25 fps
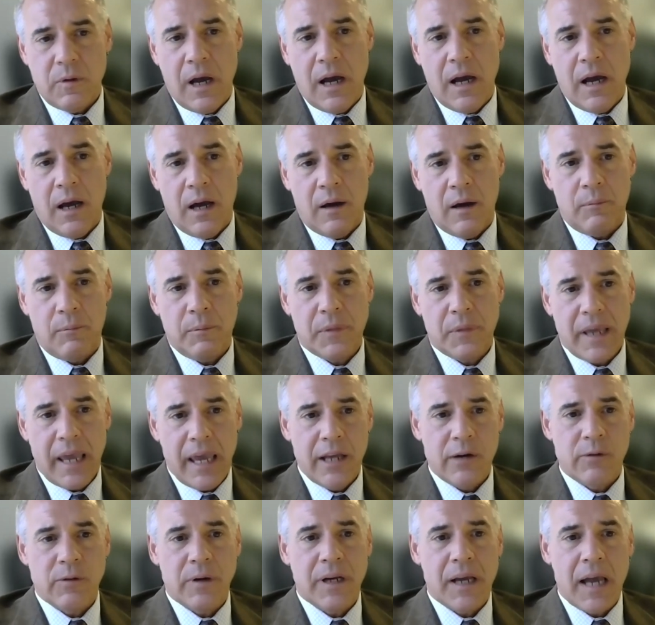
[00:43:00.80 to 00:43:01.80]
uh,
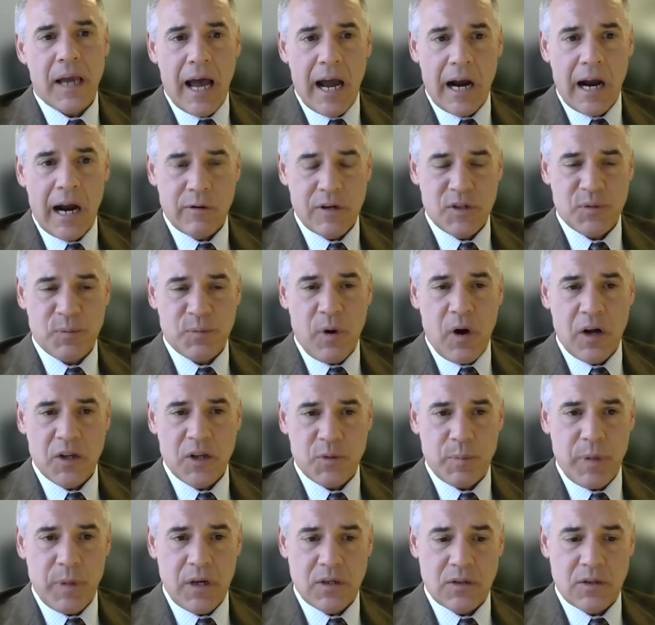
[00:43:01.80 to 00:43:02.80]
catering our
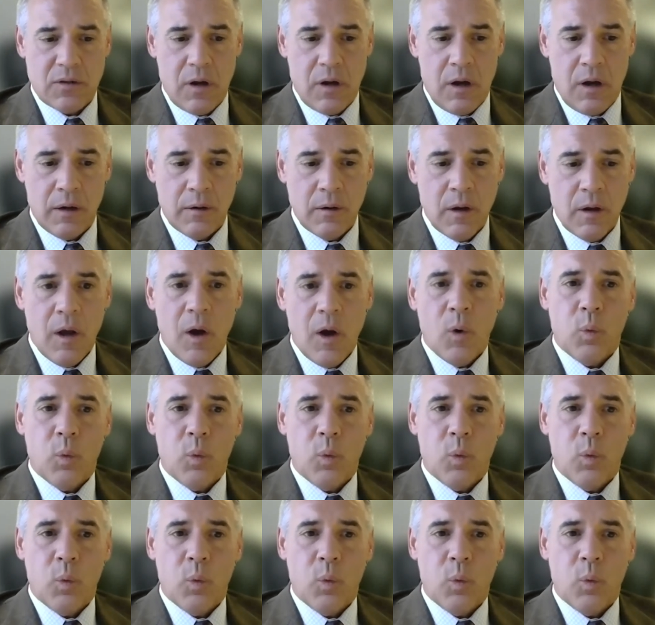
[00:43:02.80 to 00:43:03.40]
response based on